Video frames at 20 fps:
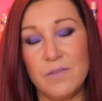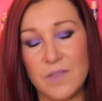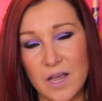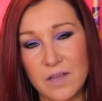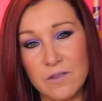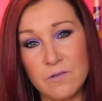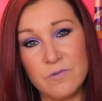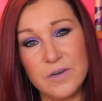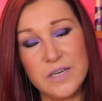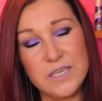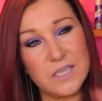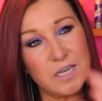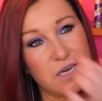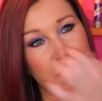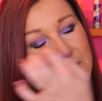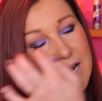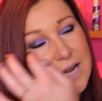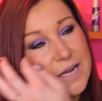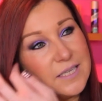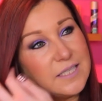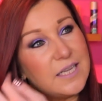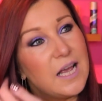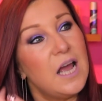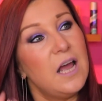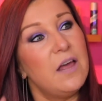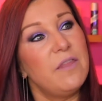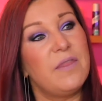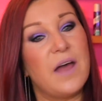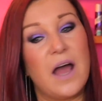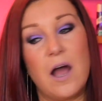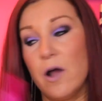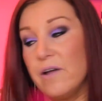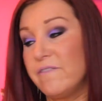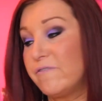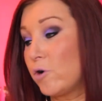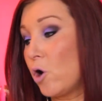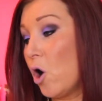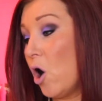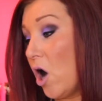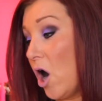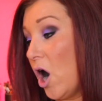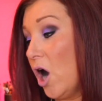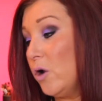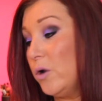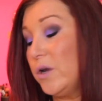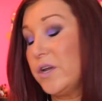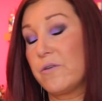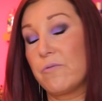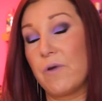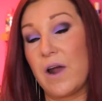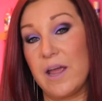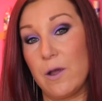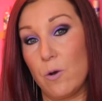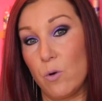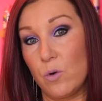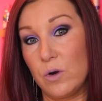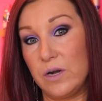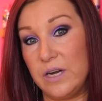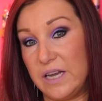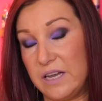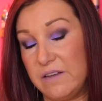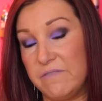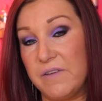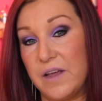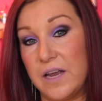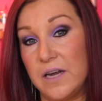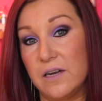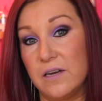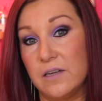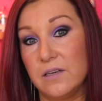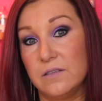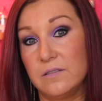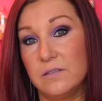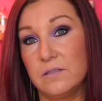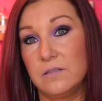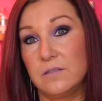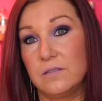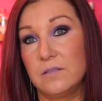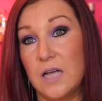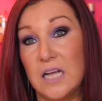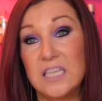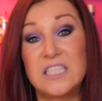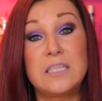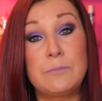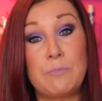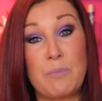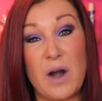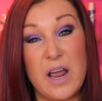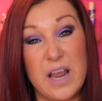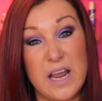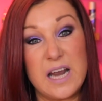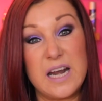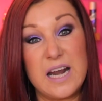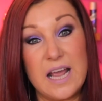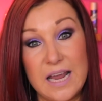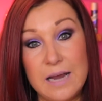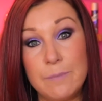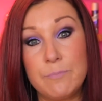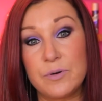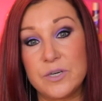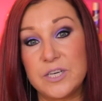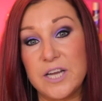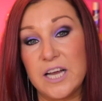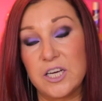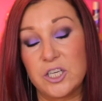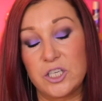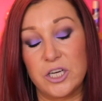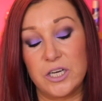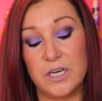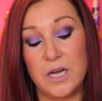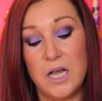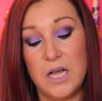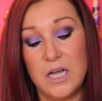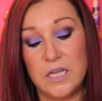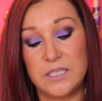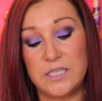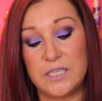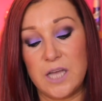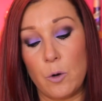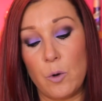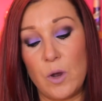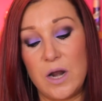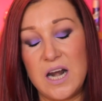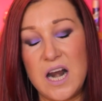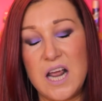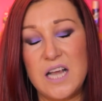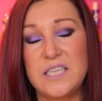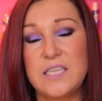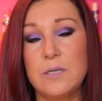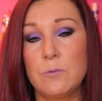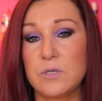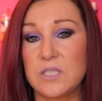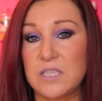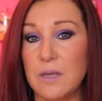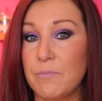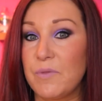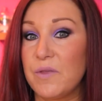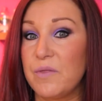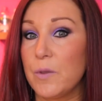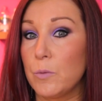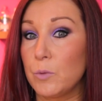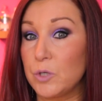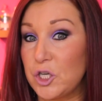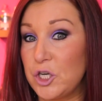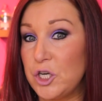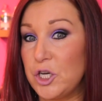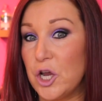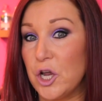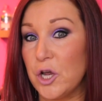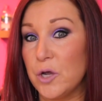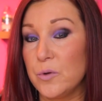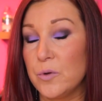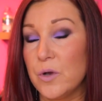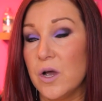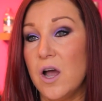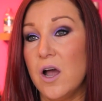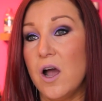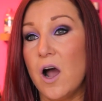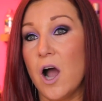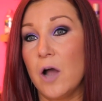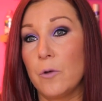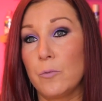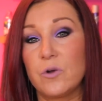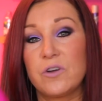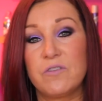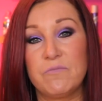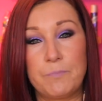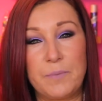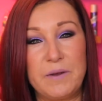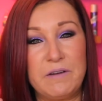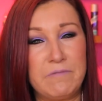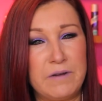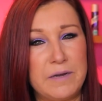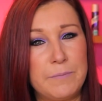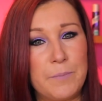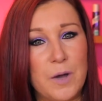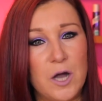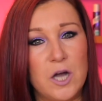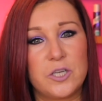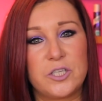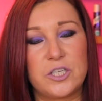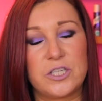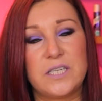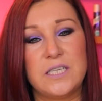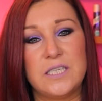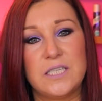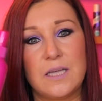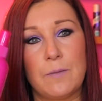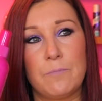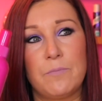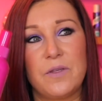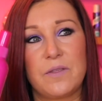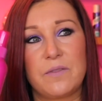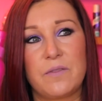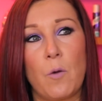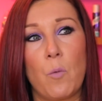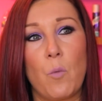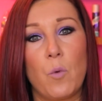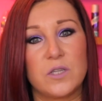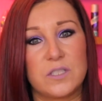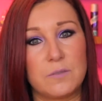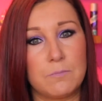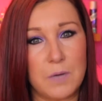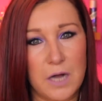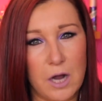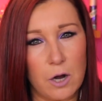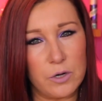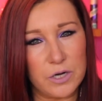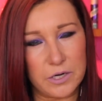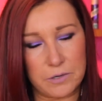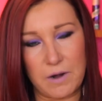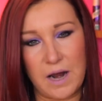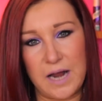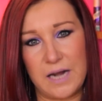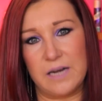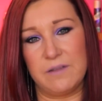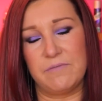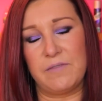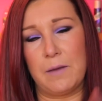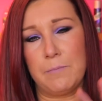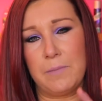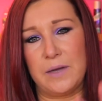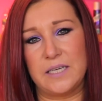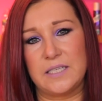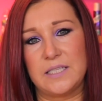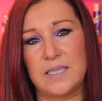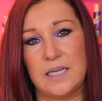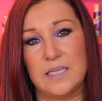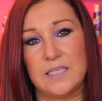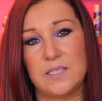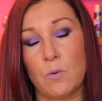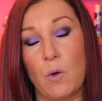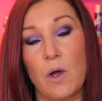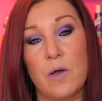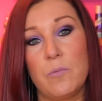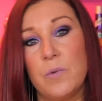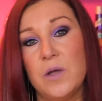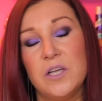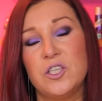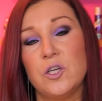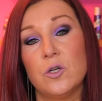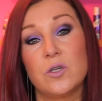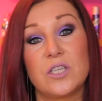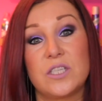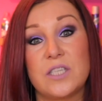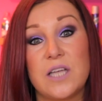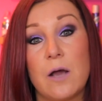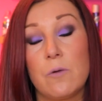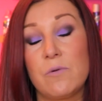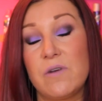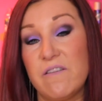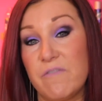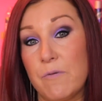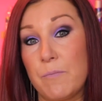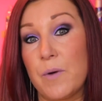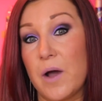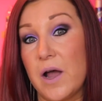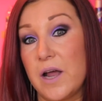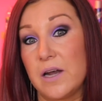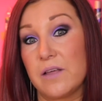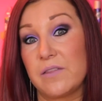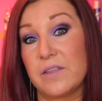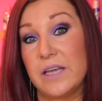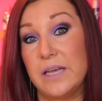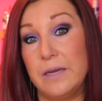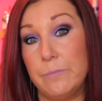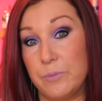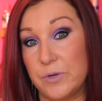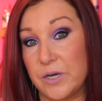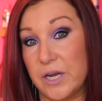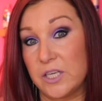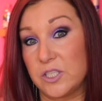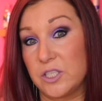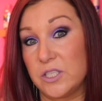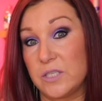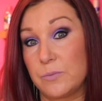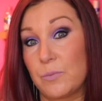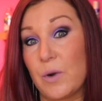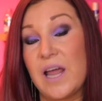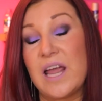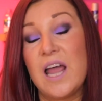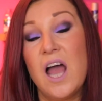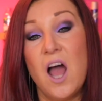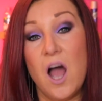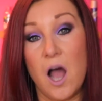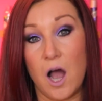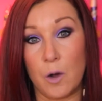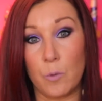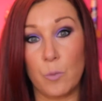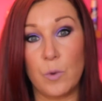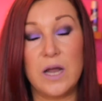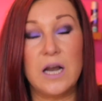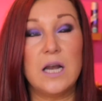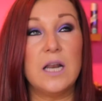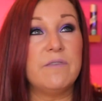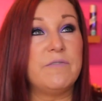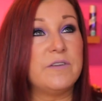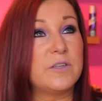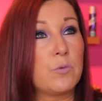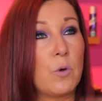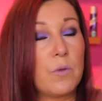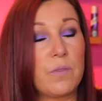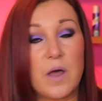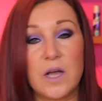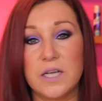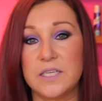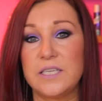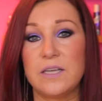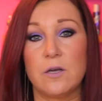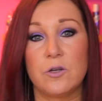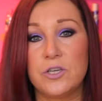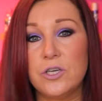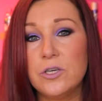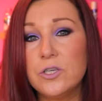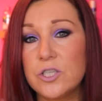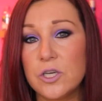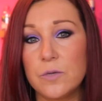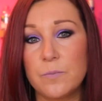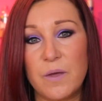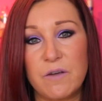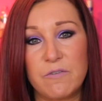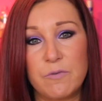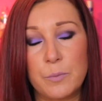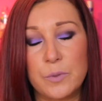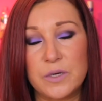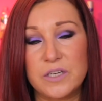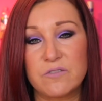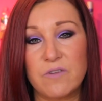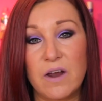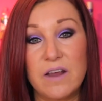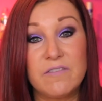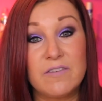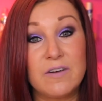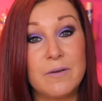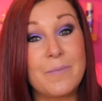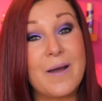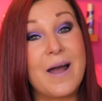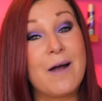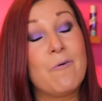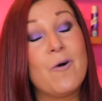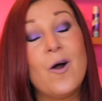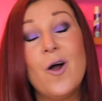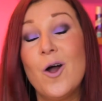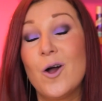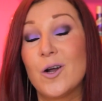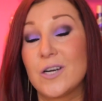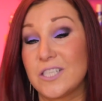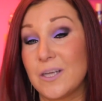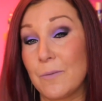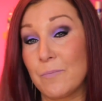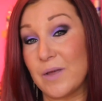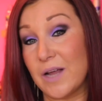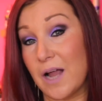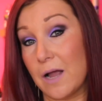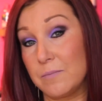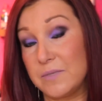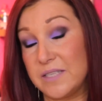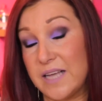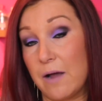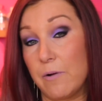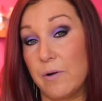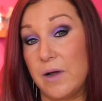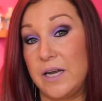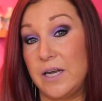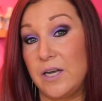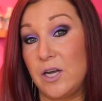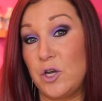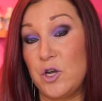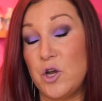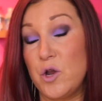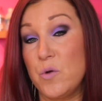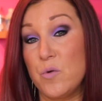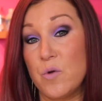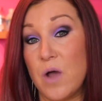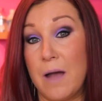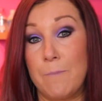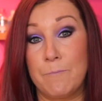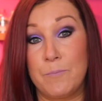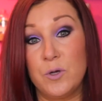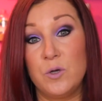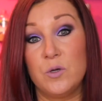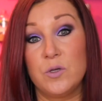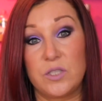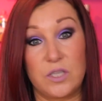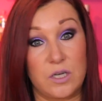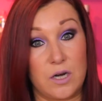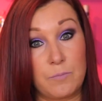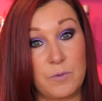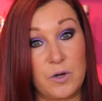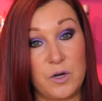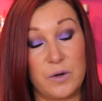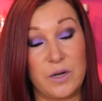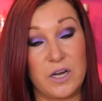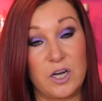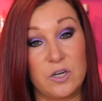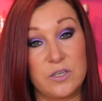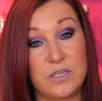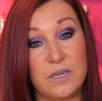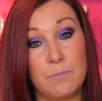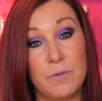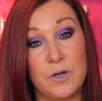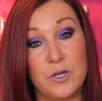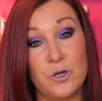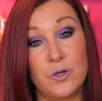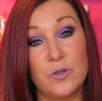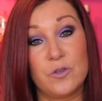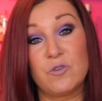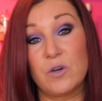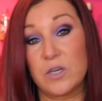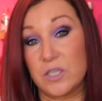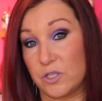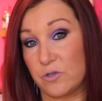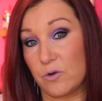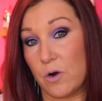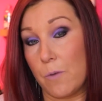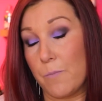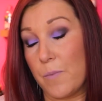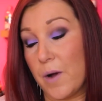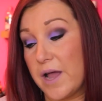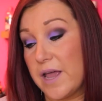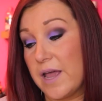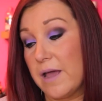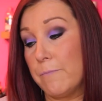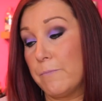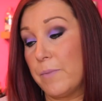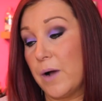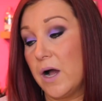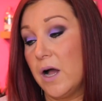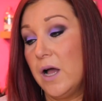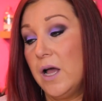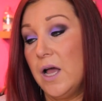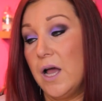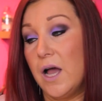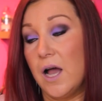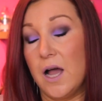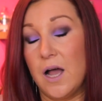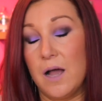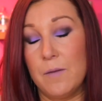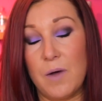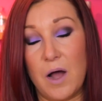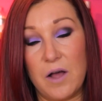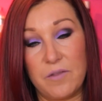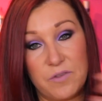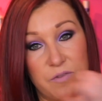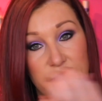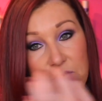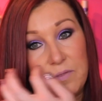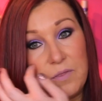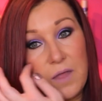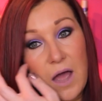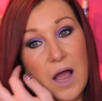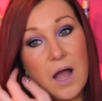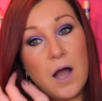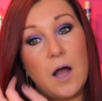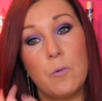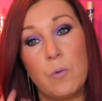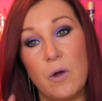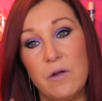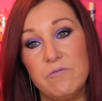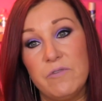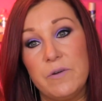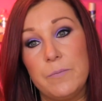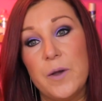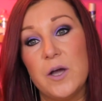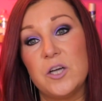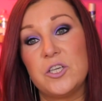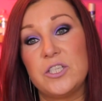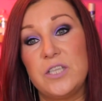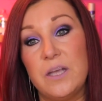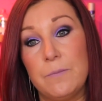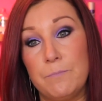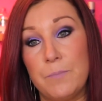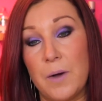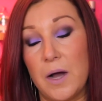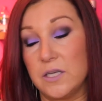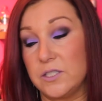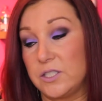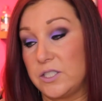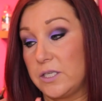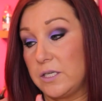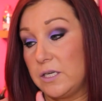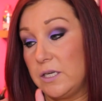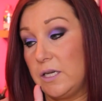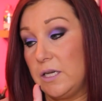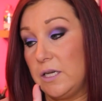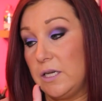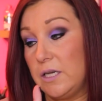the other reason is that I've got a holy grail leave-in spray in heat protection. So unless there was something that was new, I wouldn't be repurchasing something that wasn't my holy grail, if that makes sense. So I, it's not to say I'll never buy another heat protection spray. I will, if it's one that I see on YouTube that everybody's raving about, or if something comes out in new at Boots and I'm going to include it in my new at the drugstore, I'll buy it. But um, other than that, I won't repurchase it. But